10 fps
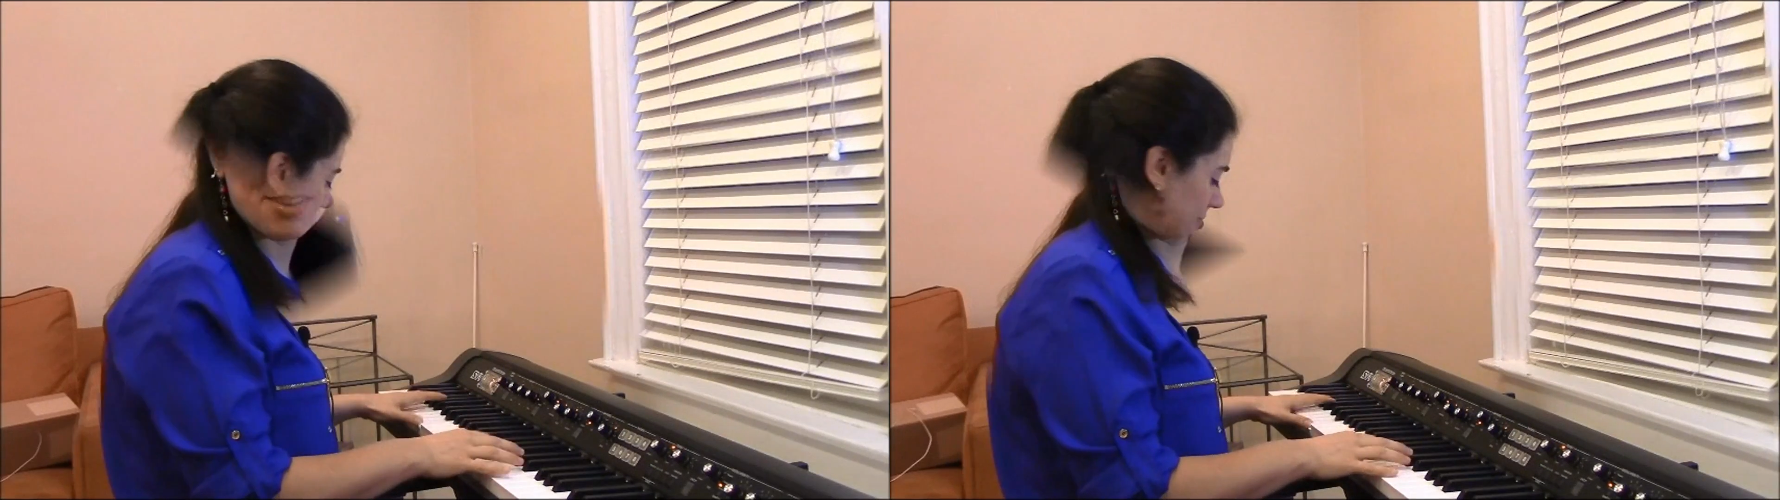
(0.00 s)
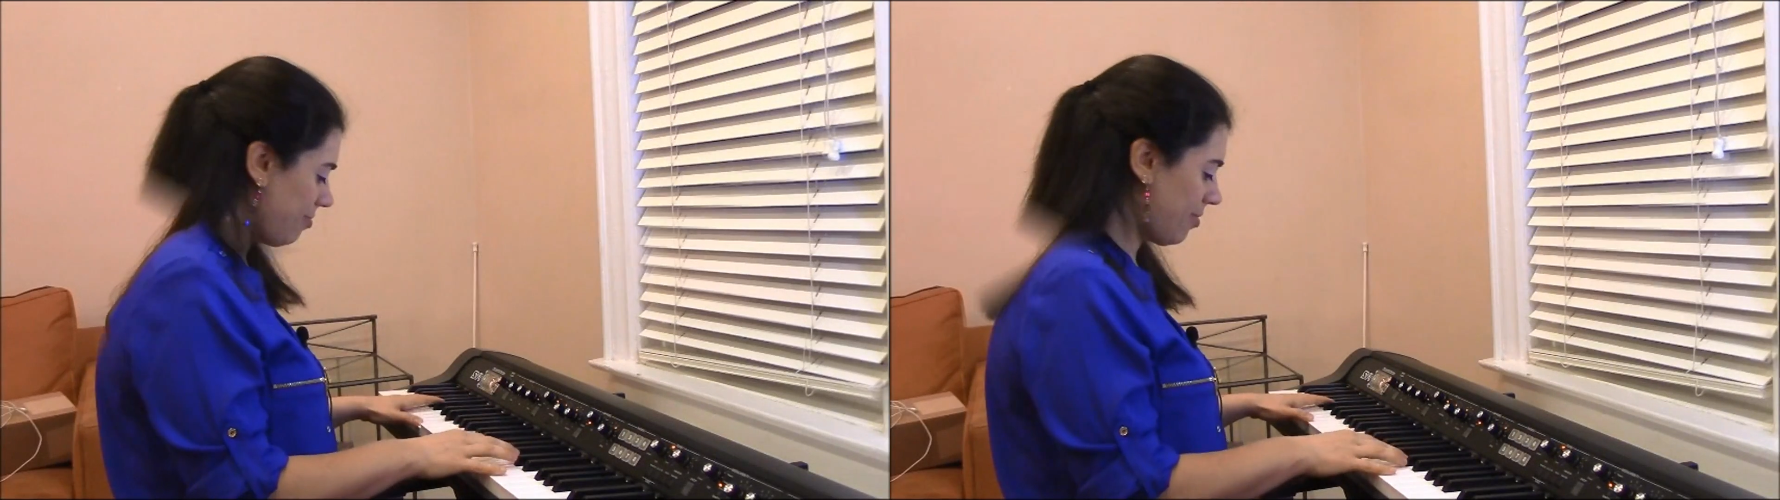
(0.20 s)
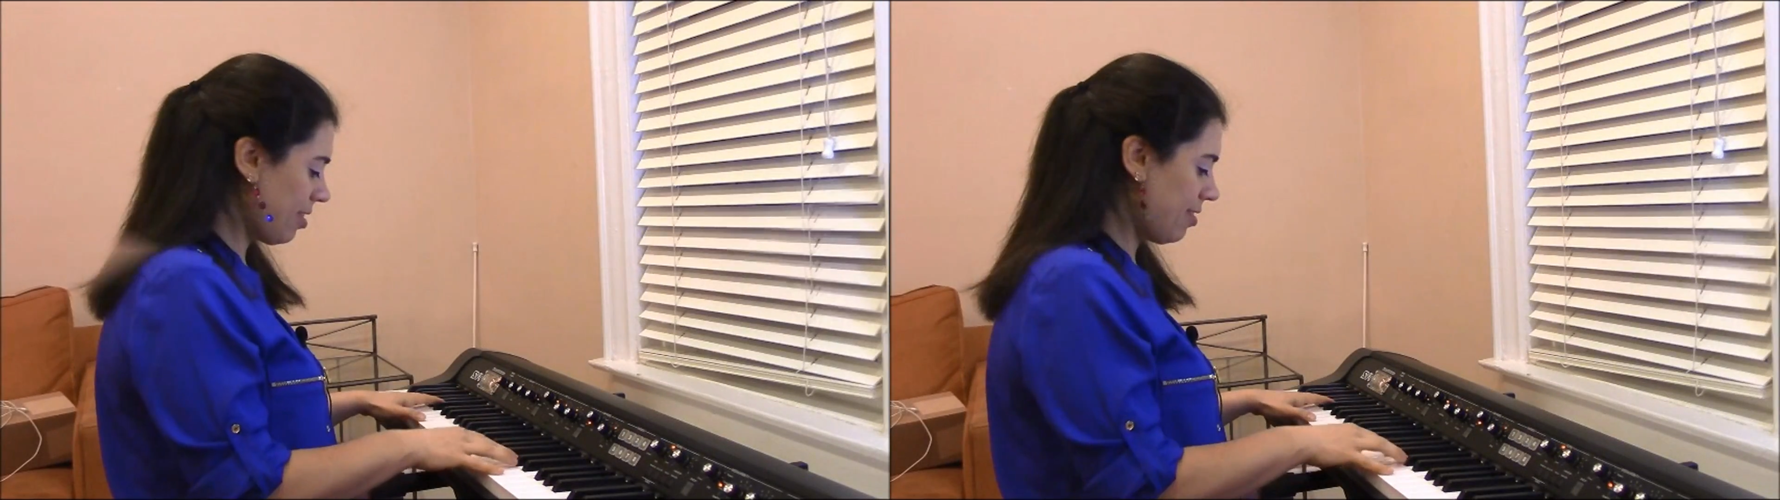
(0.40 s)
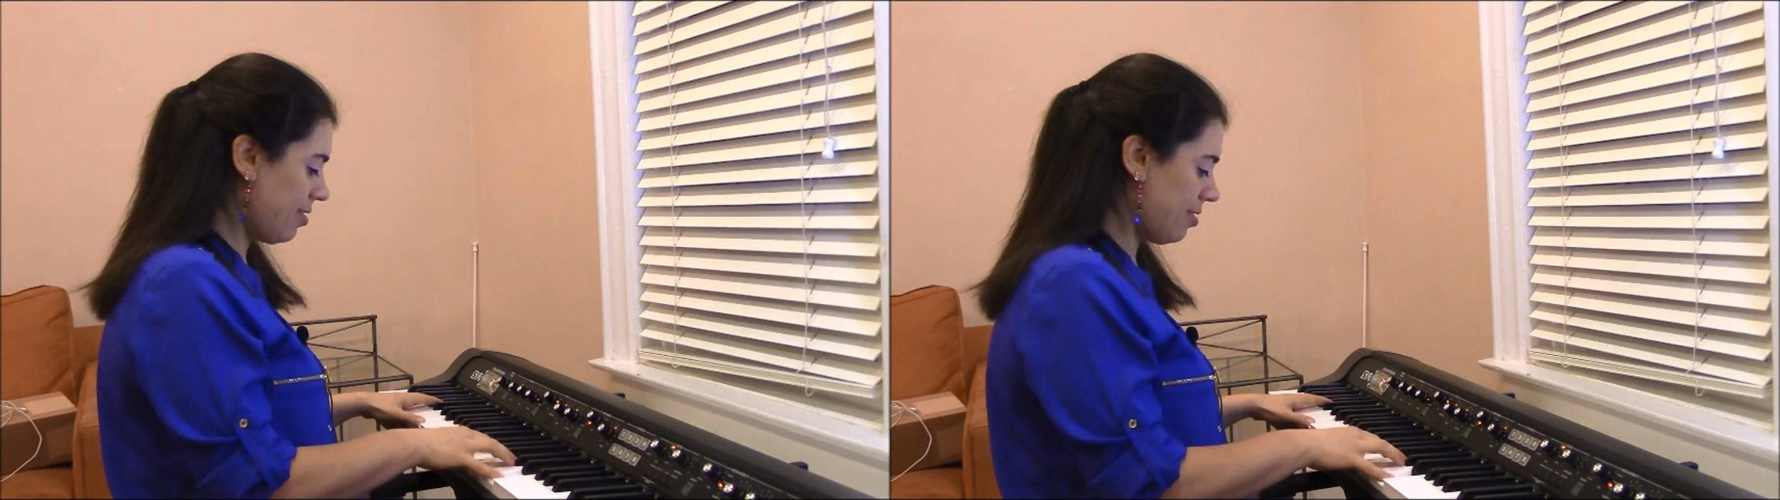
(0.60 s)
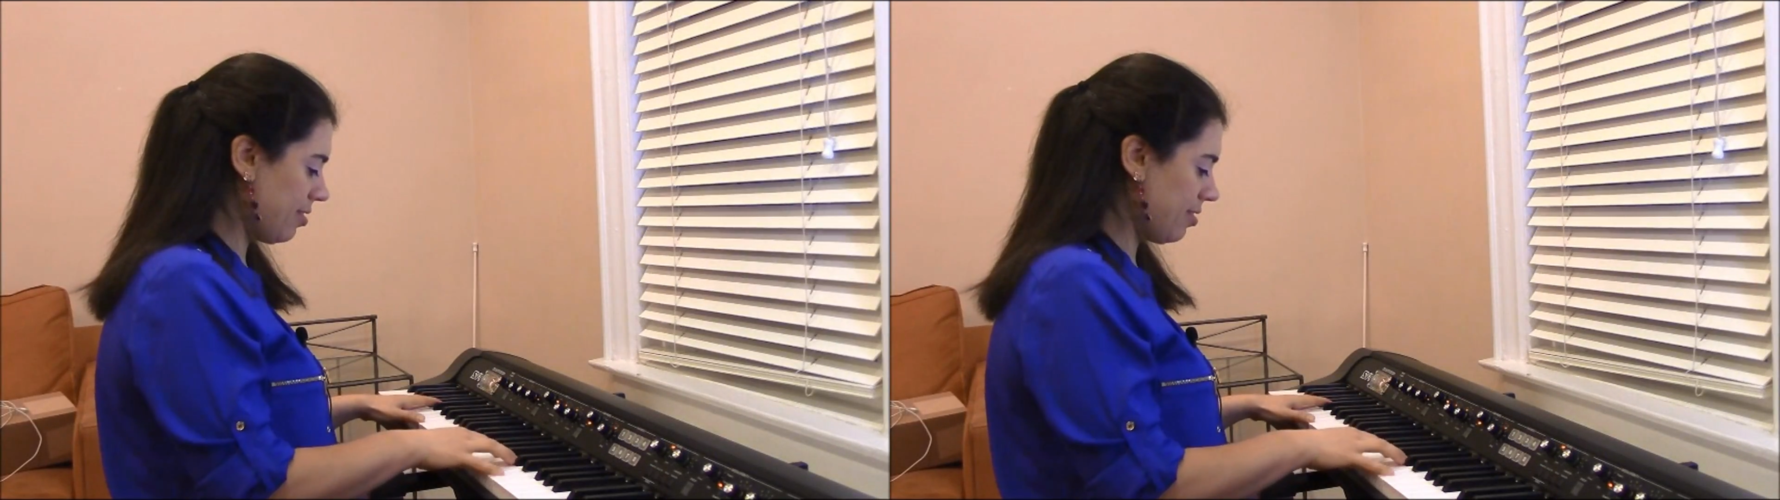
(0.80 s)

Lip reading: movements.